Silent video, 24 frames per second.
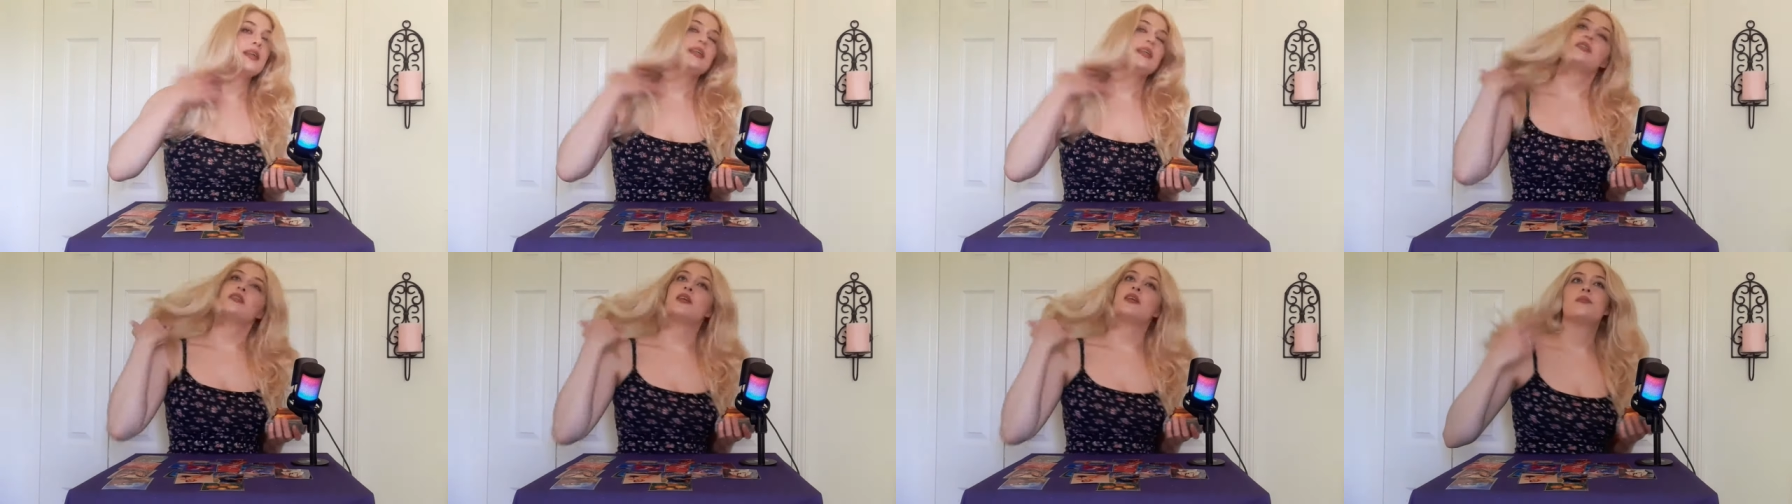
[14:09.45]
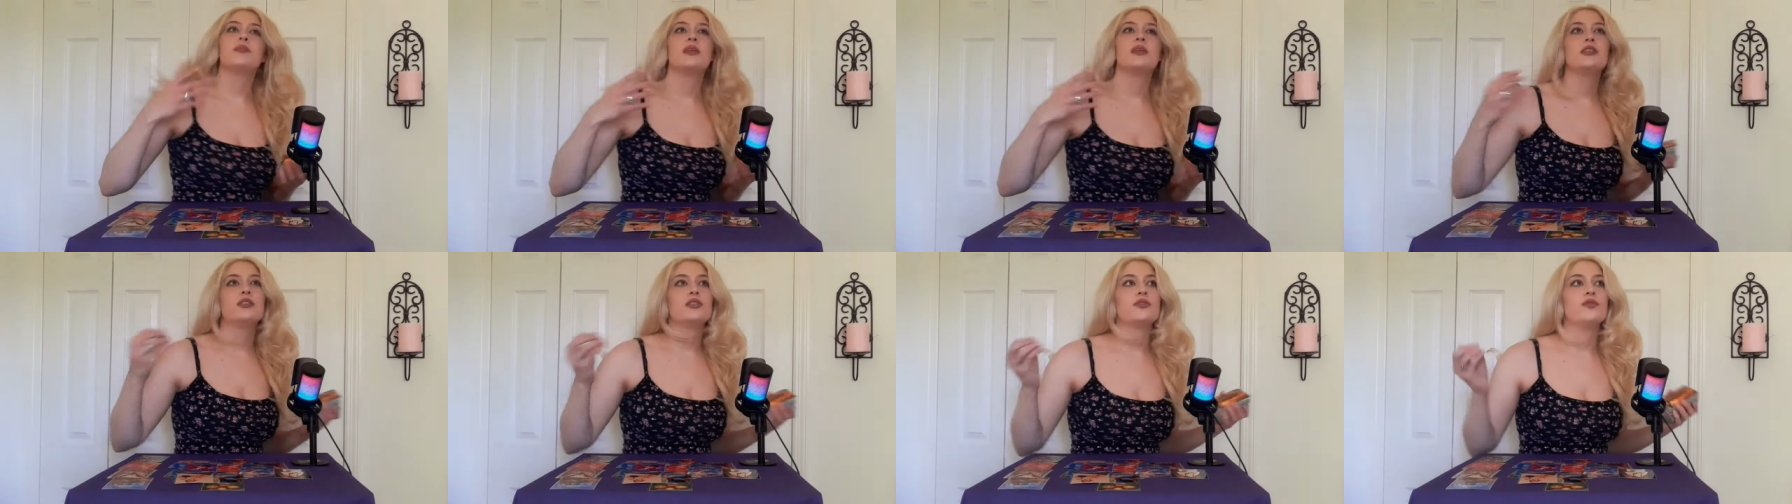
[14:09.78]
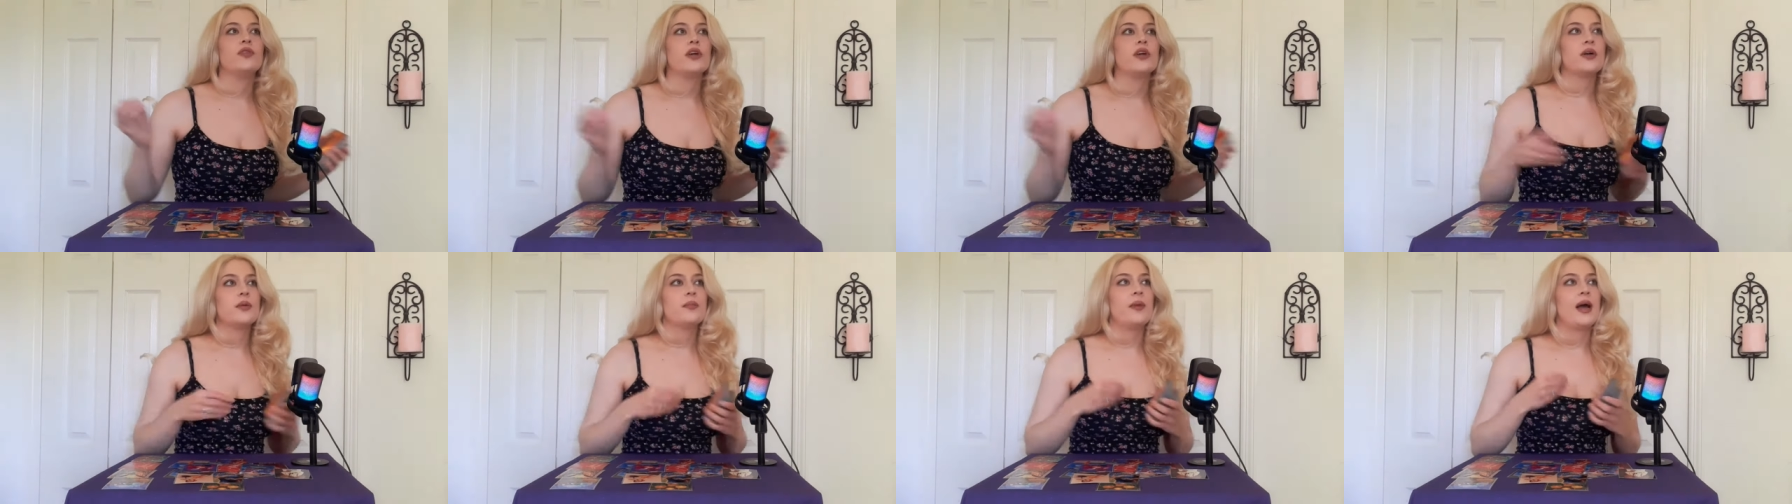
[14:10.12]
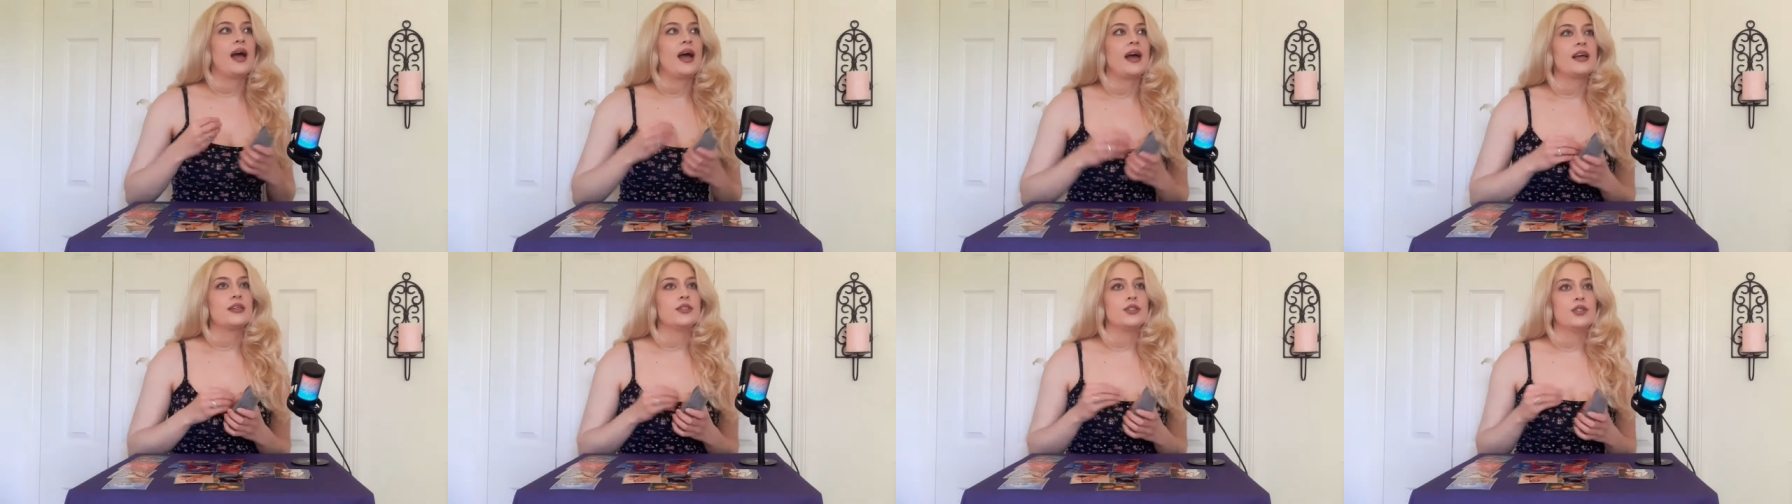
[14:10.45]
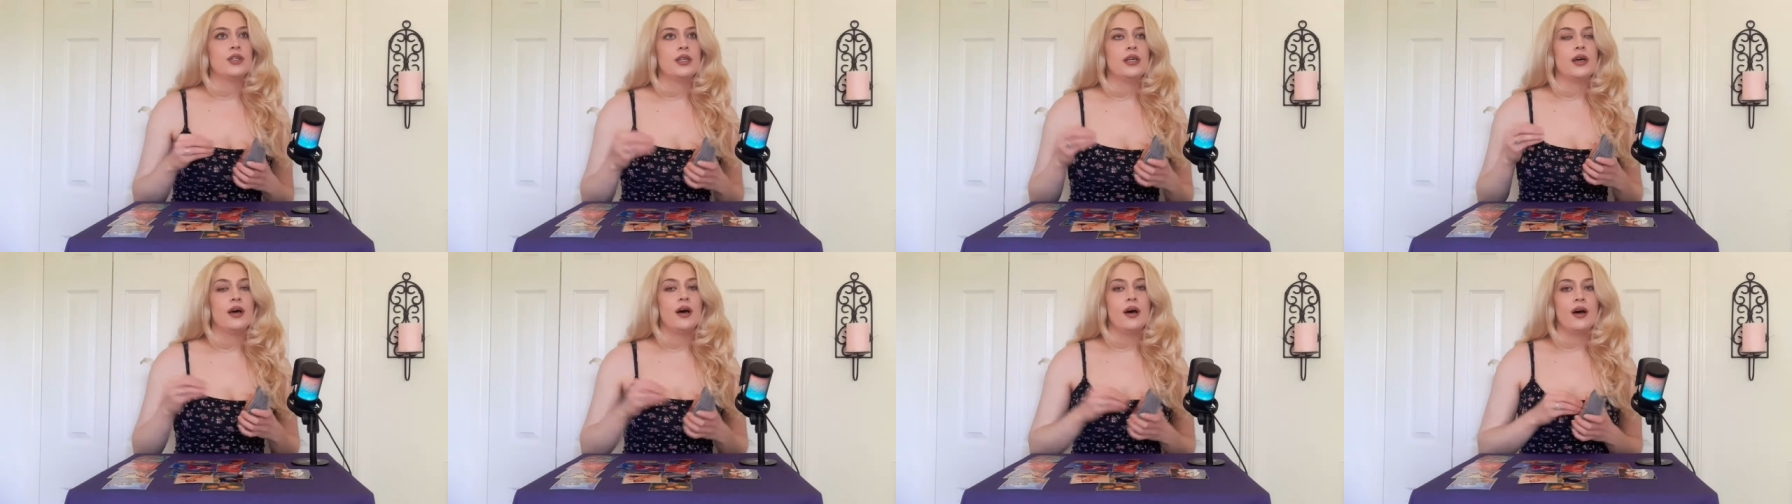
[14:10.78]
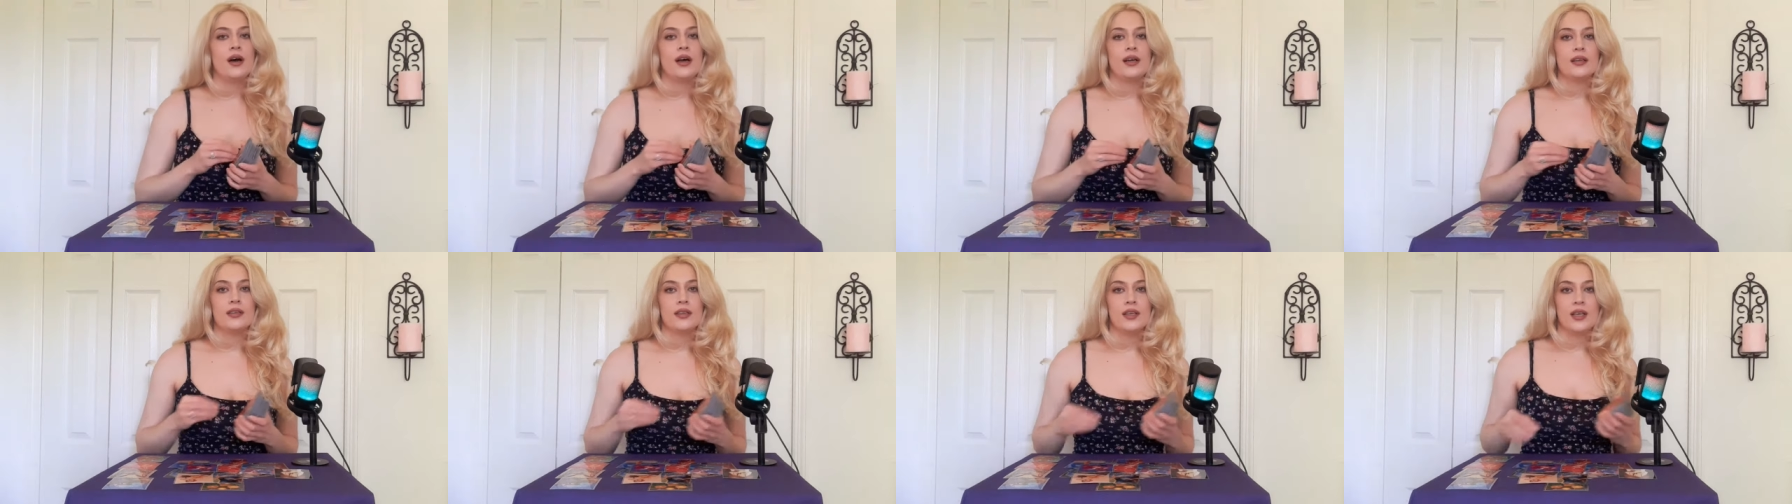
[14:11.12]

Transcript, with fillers: least something just very passionate, hot.